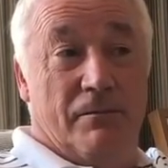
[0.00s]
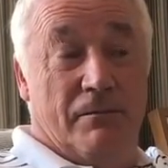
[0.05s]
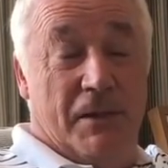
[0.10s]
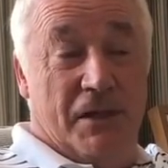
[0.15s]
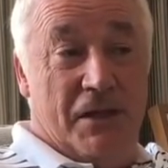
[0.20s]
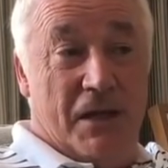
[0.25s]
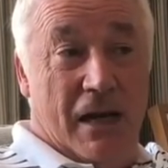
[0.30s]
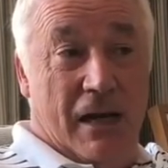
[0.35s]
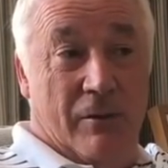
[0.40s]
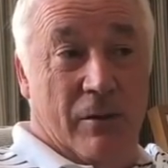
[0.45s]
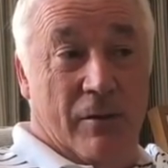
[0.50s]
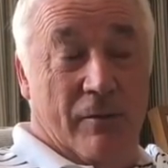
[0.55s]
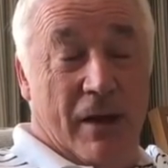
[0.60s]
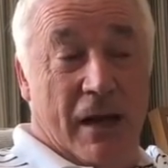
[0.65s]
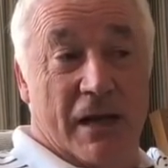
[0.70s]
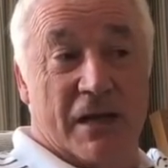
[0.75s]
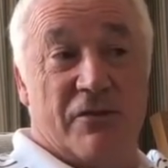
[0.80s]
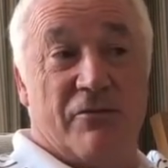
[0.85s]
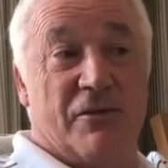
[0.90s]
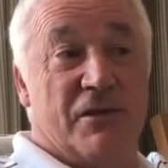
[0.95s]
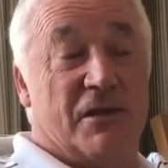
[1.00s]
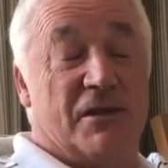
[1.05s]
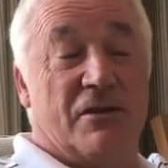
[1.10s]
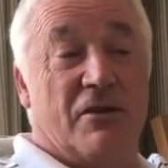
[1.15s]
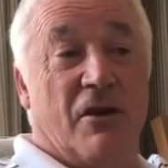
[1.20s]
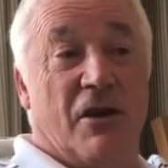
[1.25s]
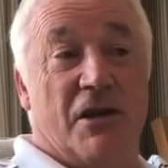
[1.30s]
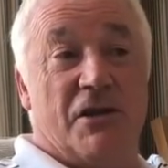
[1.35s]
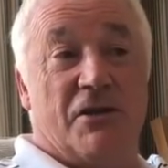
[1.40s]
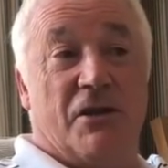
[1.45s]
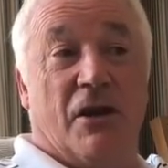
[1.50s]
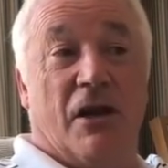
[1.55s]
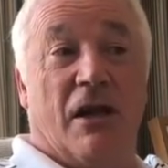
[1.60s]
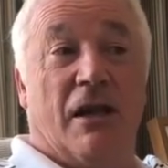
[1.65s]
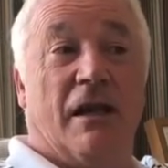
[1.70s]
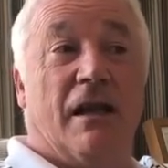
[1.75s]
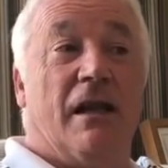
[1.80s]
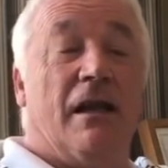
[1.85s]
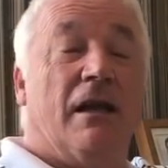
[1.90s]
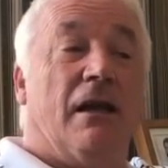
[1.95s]
Michelle McManus was a Scottish
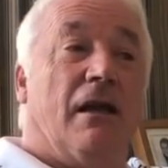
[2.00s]
girl,